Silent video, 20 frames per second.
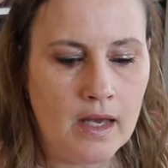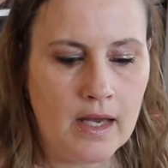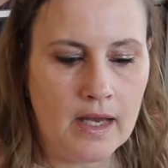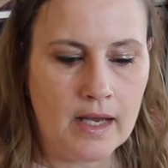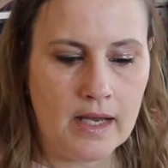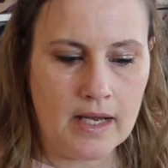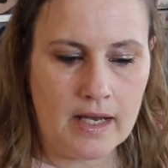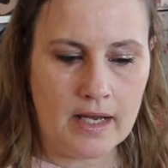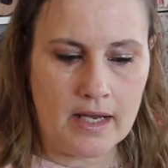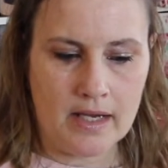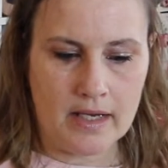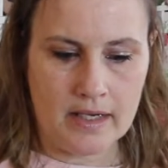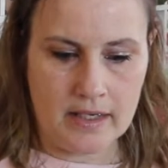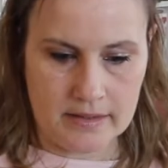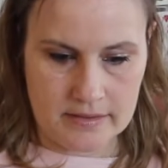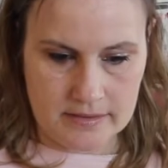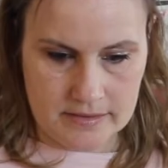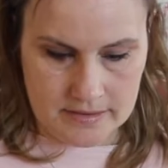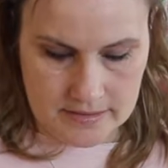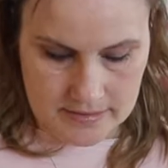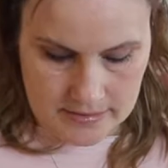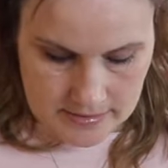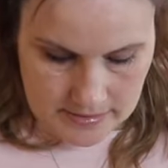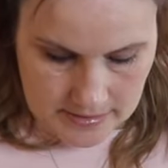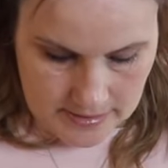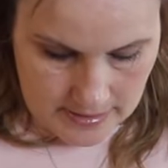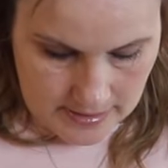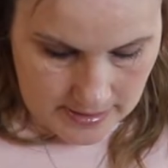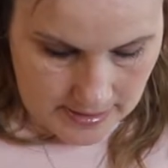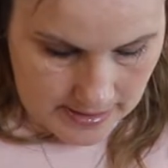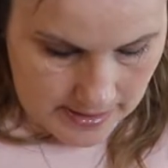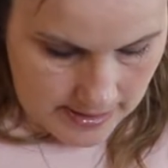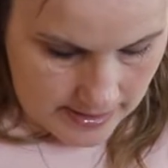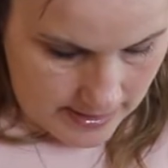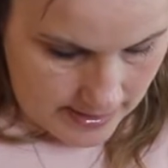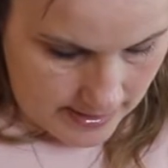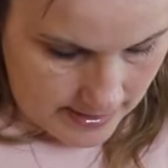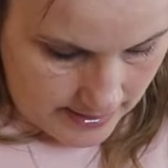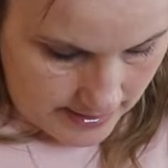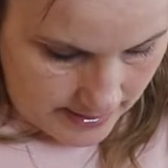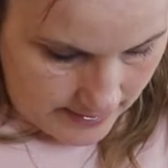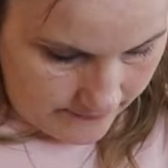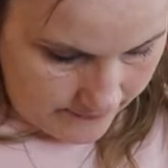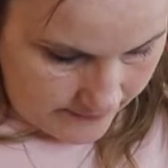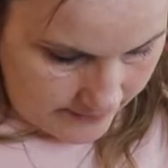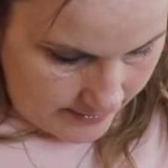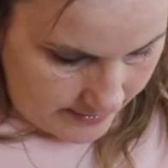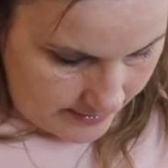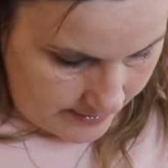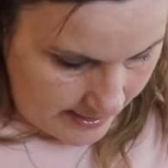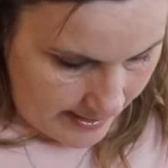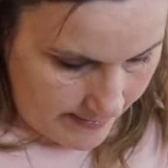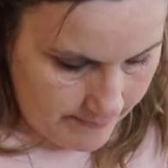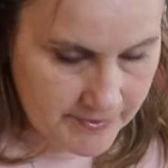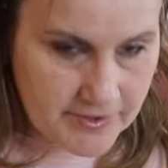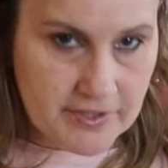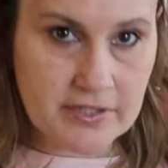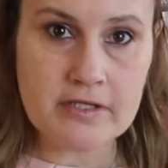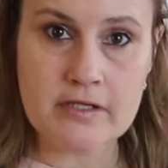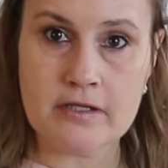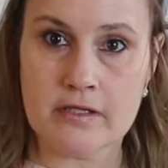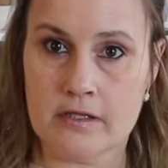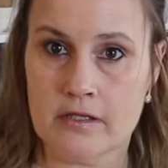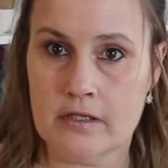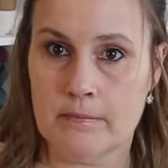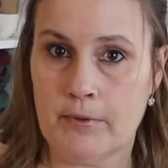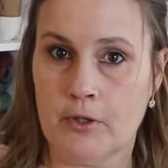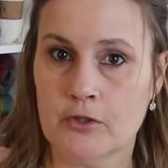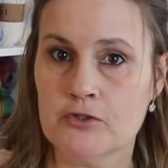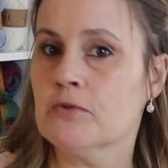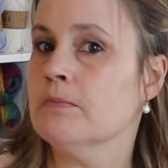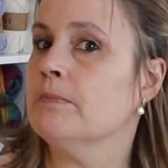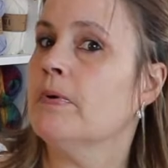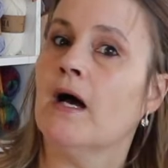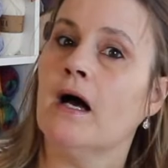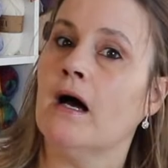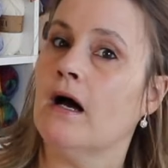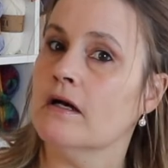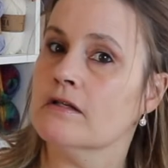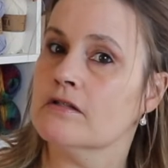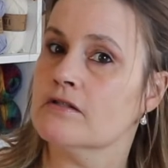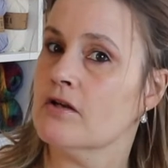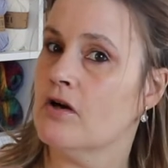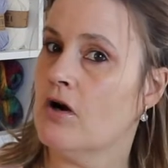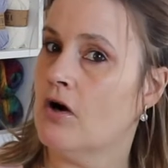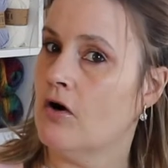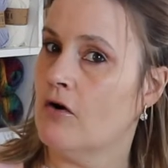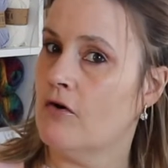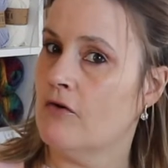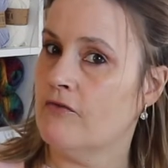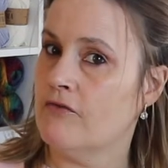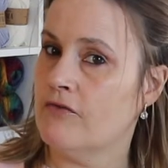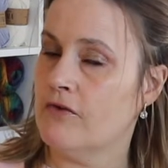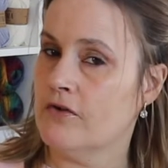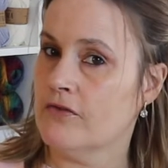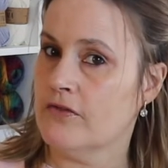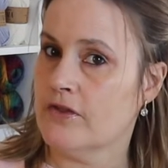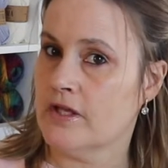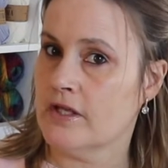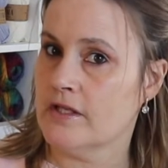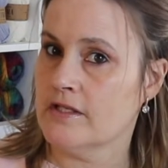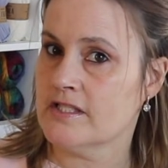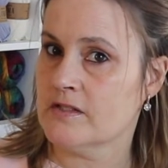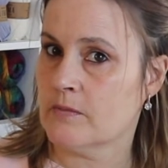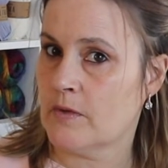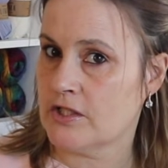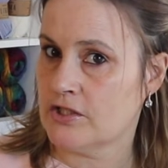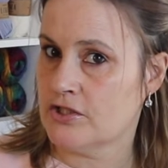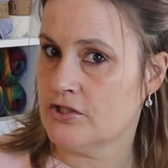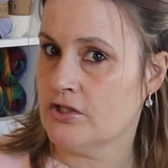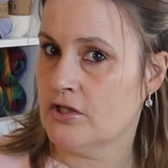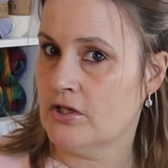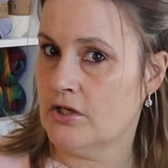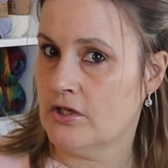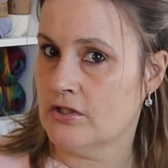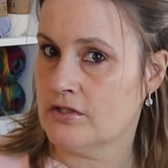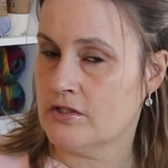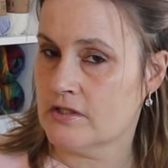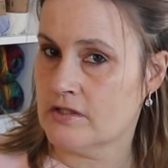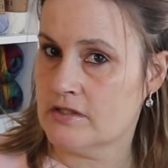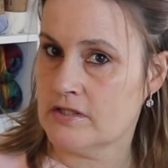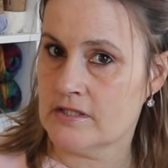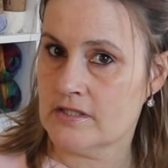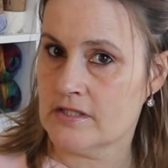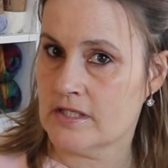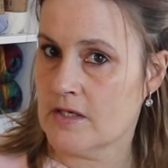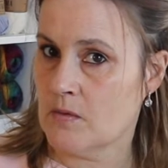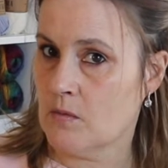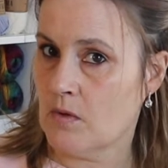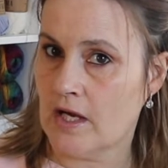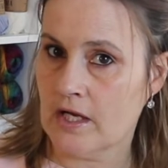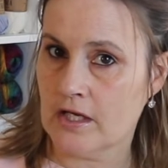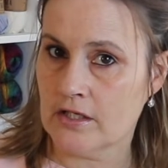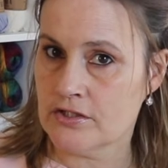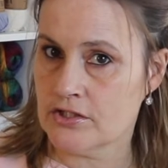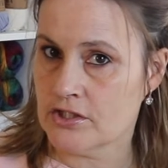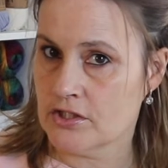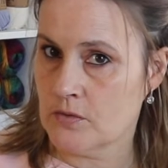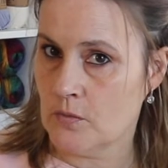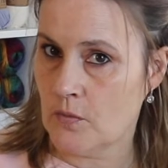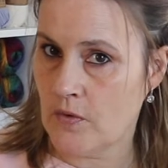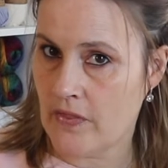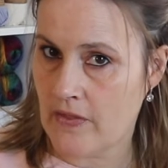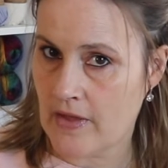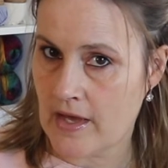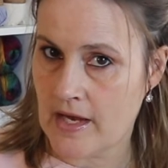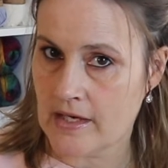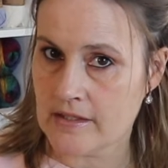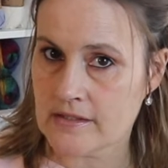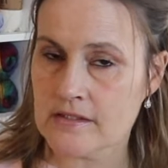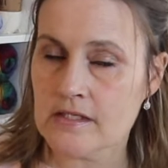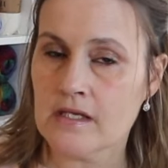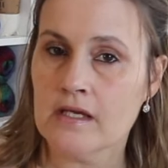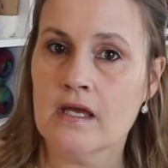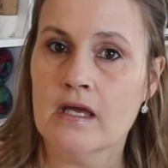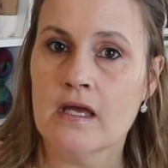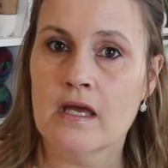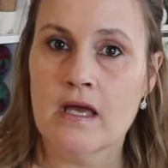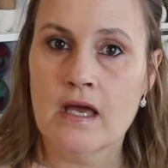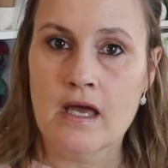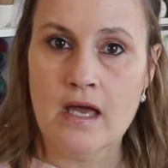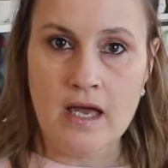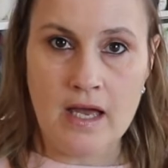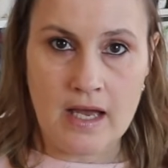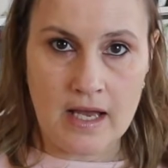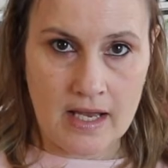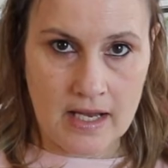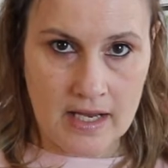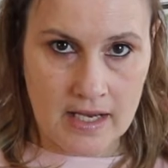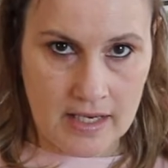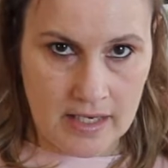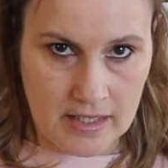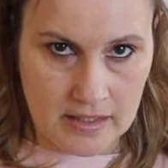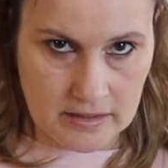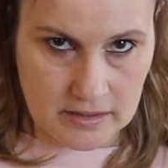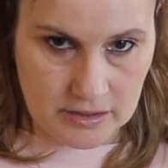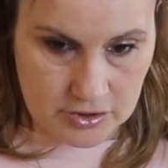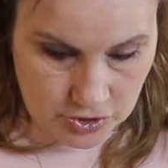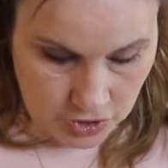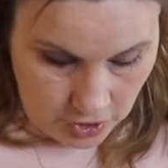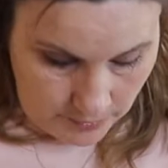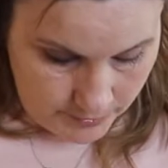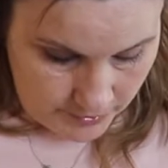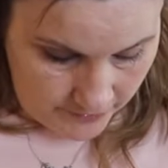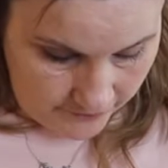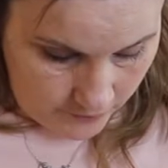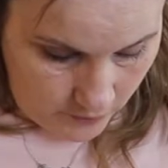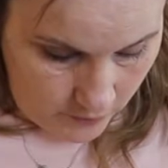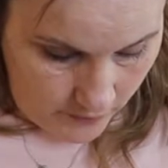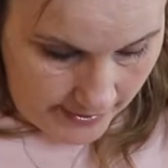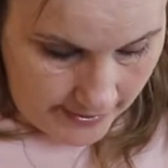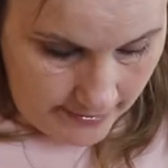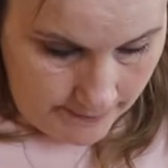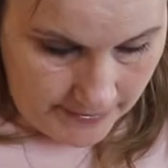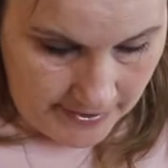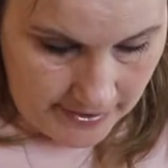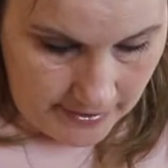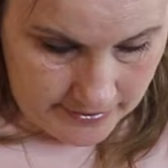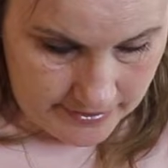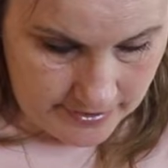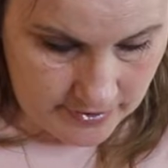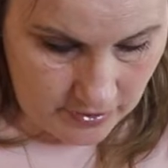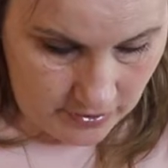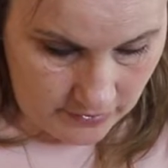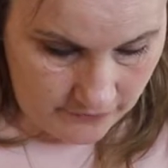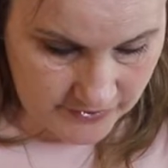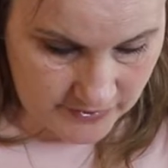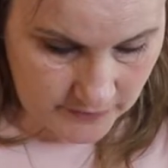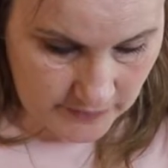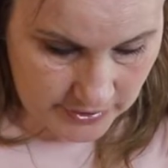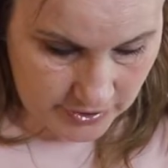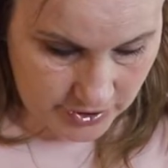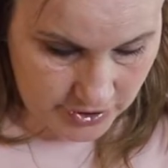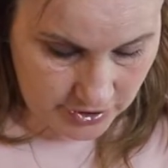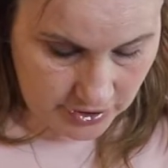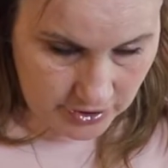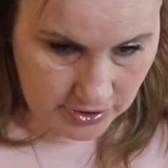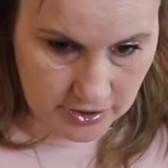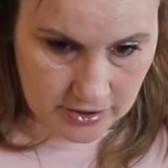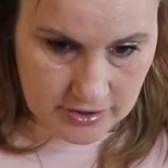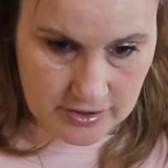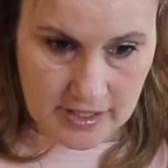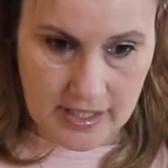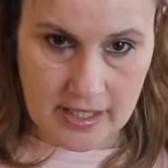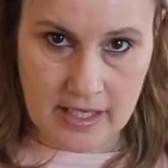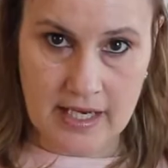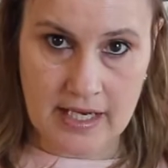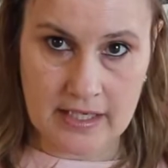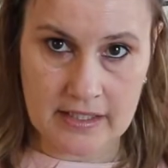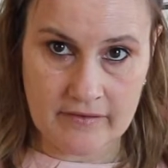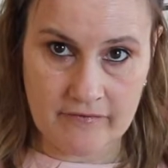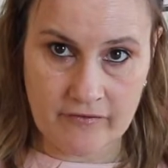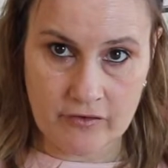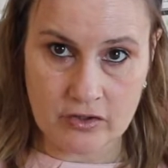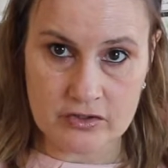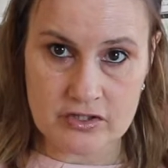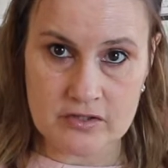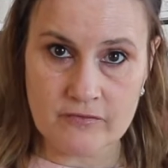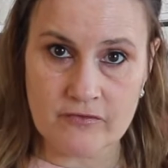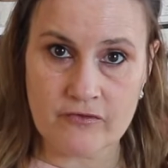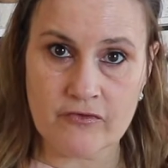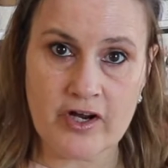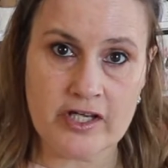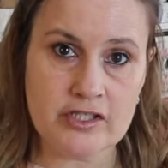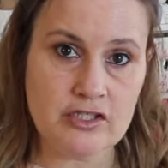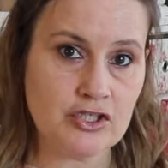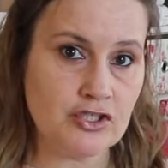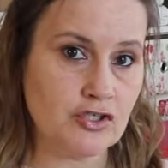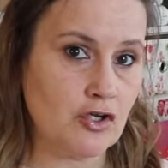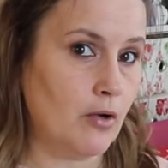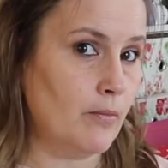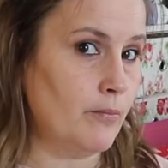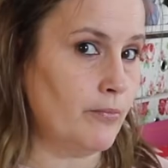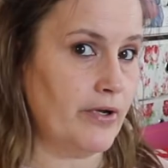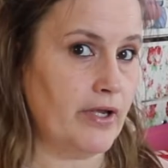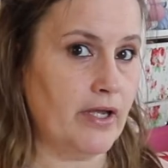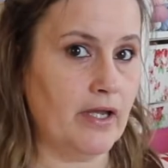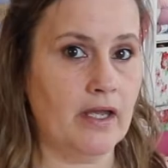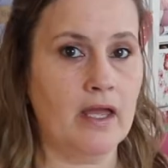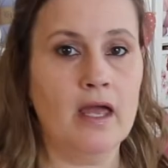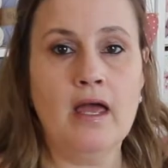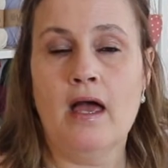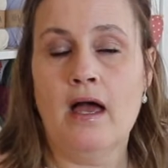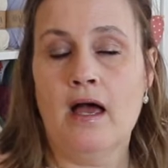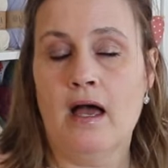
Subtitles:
and I kept the bottom part of the sweatshirt to see what I could do with that, and I chopped off quite a bit of sweatshirt, and I've got some French chambray.